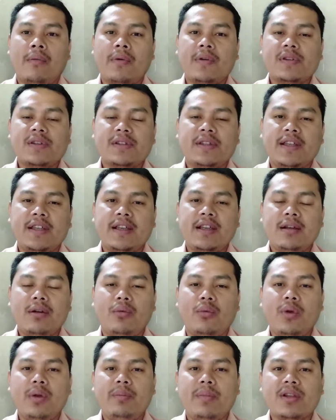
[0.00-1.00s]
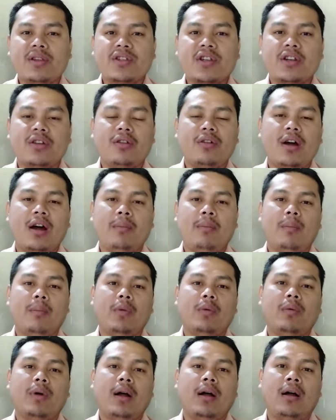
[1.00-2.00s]
First thing we must know
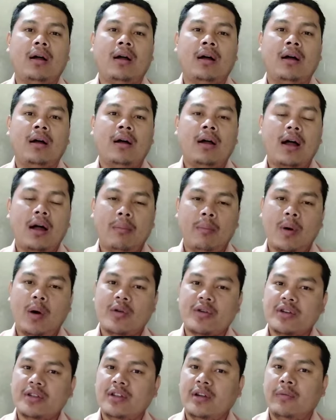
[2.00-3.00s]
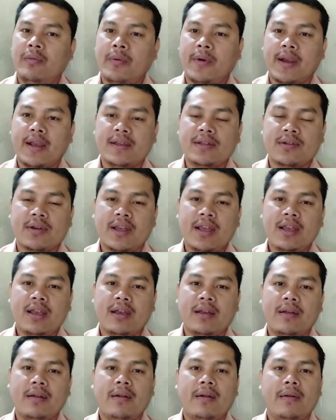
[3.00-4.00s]
about the phrase. Okay,
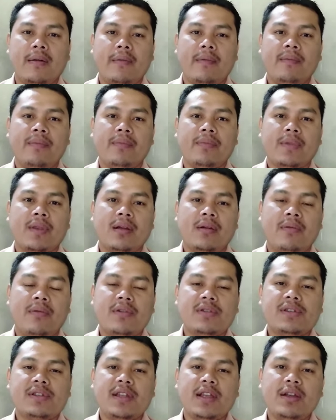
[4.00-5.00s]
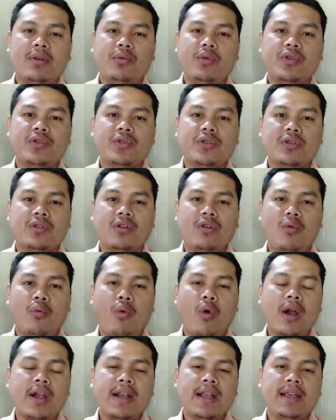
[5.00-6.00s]
first thing we should know
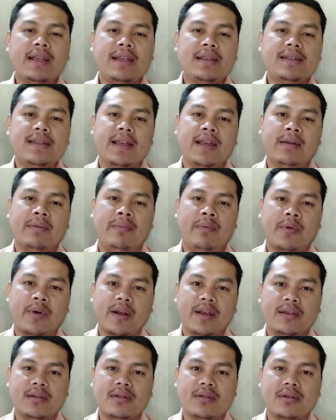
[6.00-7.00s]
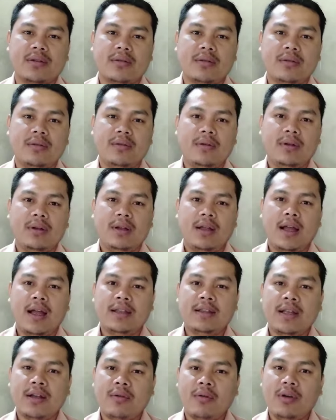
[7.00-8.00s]
what is a phrase,
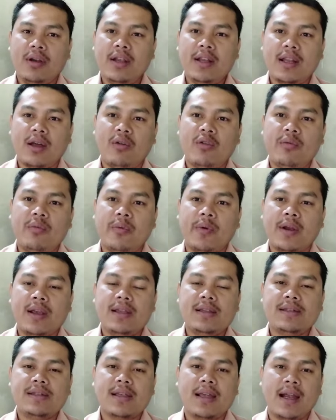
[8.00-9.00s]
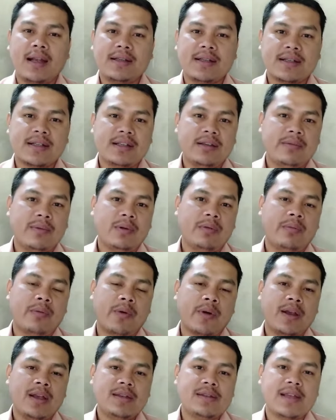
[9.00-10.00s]
and then only noun phrase, adjectival
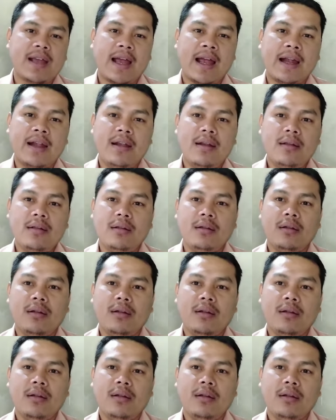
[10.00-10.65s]
phrase and